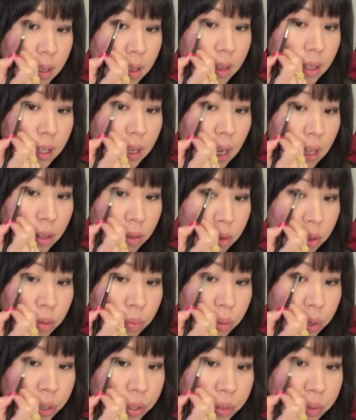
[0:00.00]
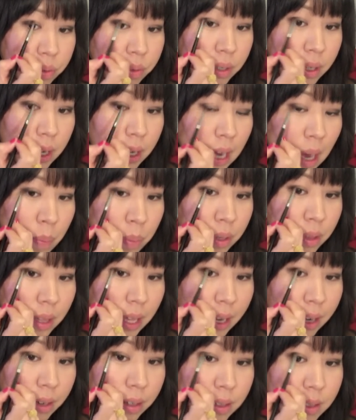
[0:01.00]
the color through a couple
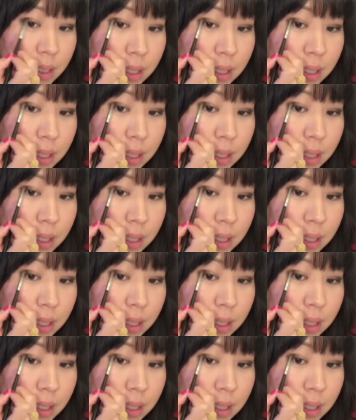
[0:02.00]
layers.